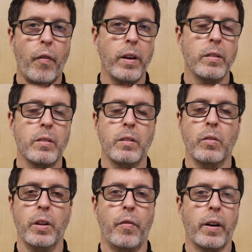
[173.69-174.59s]
face
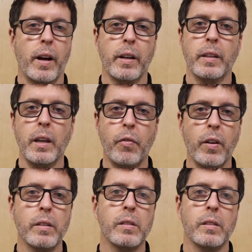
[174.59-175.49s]
a different kind of
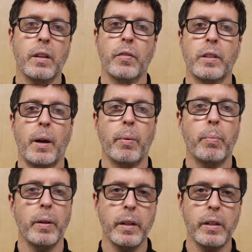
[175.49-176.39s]
defense, a different type of
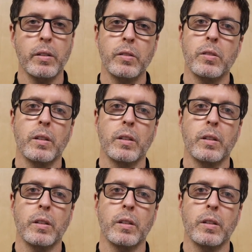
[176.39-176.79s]
players.